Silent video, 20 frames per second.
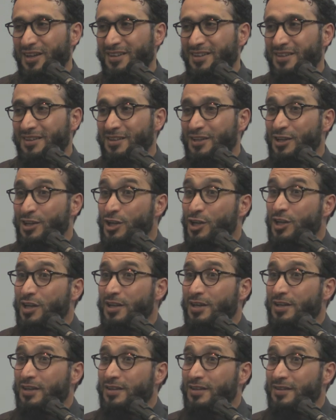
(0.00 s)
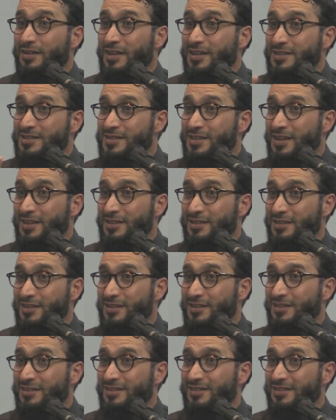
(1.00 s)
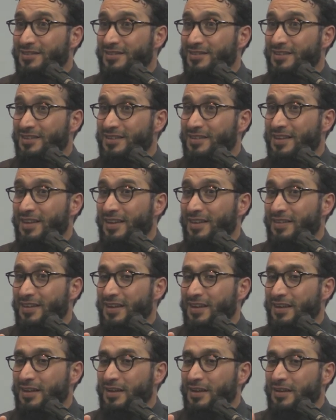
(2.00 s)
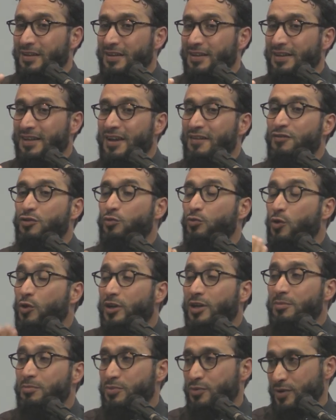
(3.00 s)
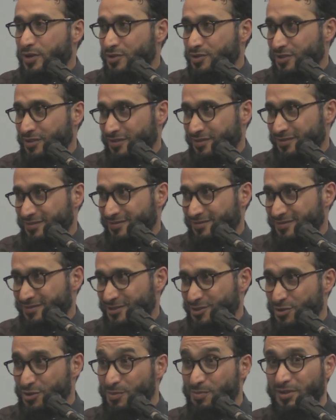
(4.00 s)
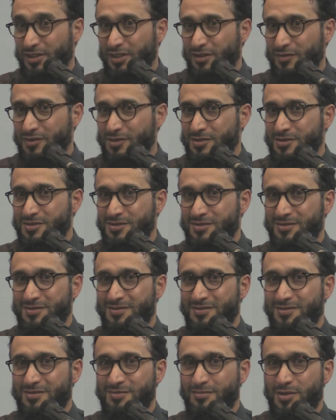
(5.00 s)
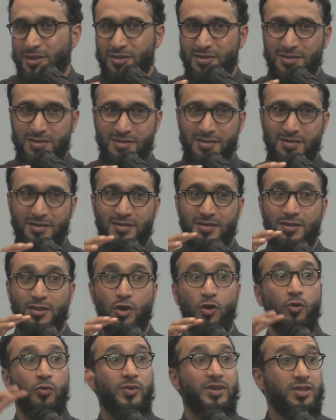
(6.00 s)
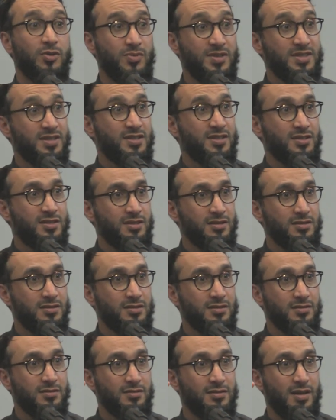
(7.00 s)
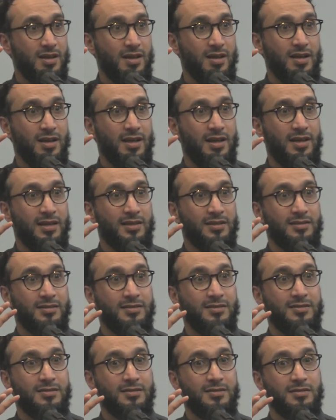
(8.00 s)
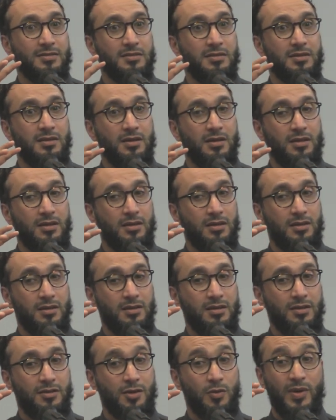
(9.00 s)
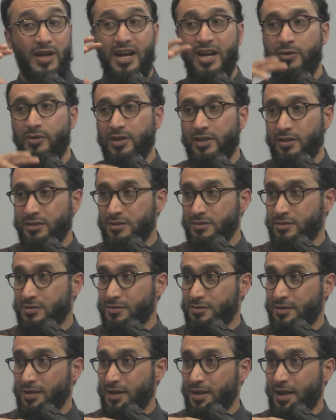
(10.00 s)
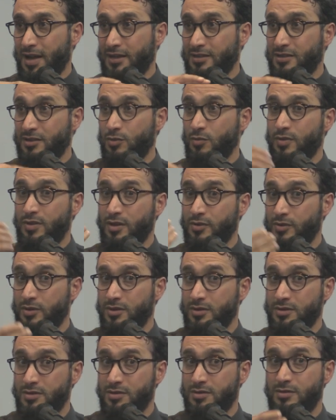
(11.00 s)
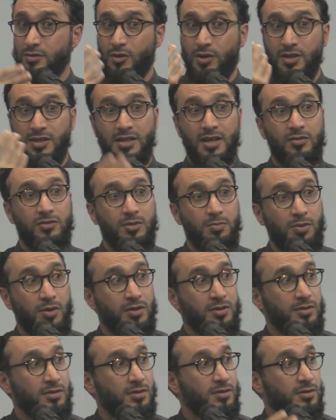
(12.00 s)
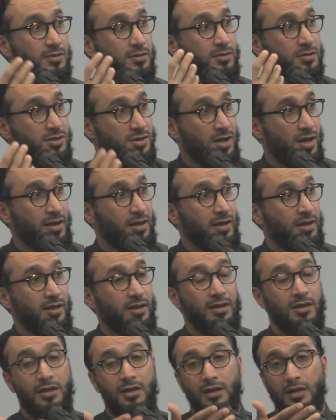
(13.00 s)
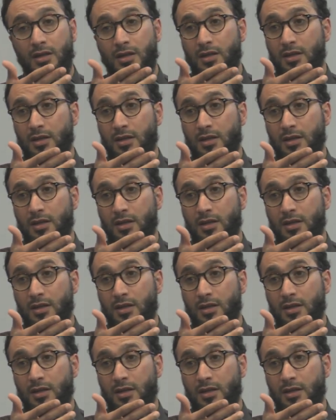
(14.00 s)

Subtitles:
their feet. They said, They gave the wrong impression to the believers, because they already resisted and they were arrogant, acting with arrogance, looking down upon Salih